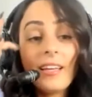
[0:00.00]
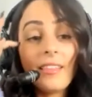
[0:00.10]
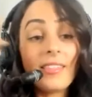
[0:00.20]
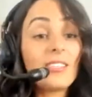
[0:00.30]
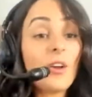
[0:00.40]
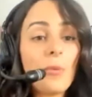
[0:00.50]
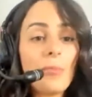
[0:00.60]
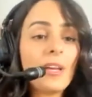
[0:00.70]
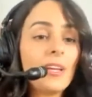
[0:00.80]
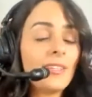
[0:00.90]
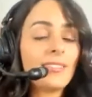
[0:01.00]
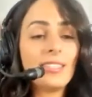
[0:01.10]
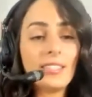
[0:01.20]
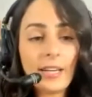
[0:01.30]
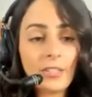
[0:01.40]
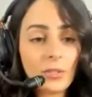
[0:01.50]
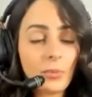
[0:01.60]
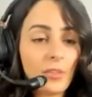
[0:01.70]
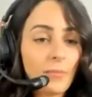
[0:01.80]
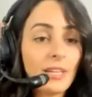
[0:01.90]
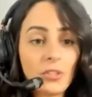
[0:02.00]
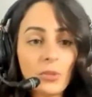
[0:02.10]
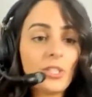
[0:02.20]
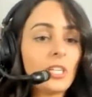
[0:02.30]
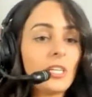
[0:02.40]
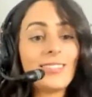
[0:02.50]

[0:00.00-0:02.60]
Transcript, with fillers: this open and this in touch with my intuition